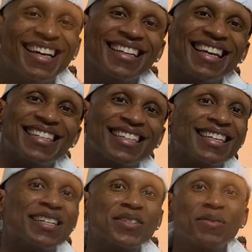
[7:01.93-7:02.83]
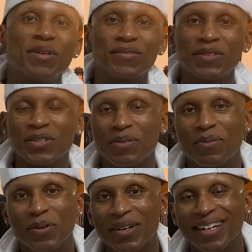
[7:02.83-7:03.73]
thanks again so much for the
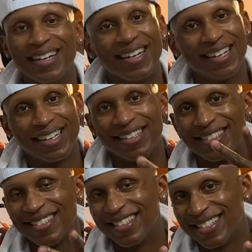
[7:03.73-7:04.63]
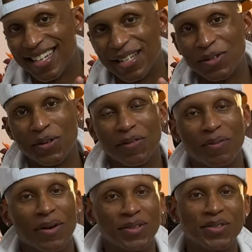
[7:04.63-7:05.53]
support. Stay tuned for
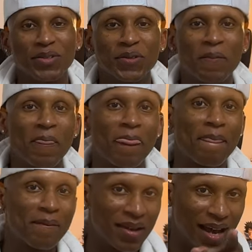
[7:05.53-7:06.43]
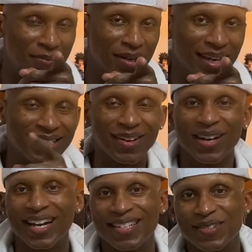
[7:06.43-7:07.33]
part two. I'll be at y'all
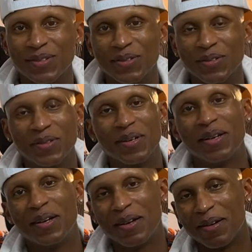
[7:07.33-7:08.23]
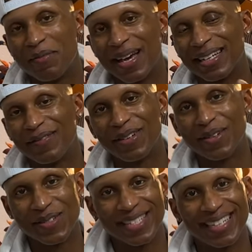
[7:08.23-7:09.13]
guys soon. Magnifico
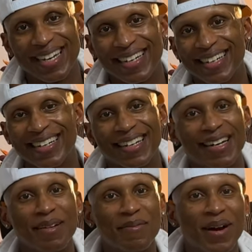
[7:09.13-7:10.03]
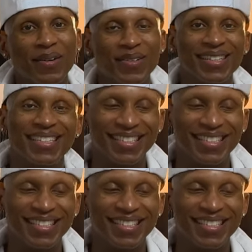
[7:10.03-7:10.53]
C A. I'm out.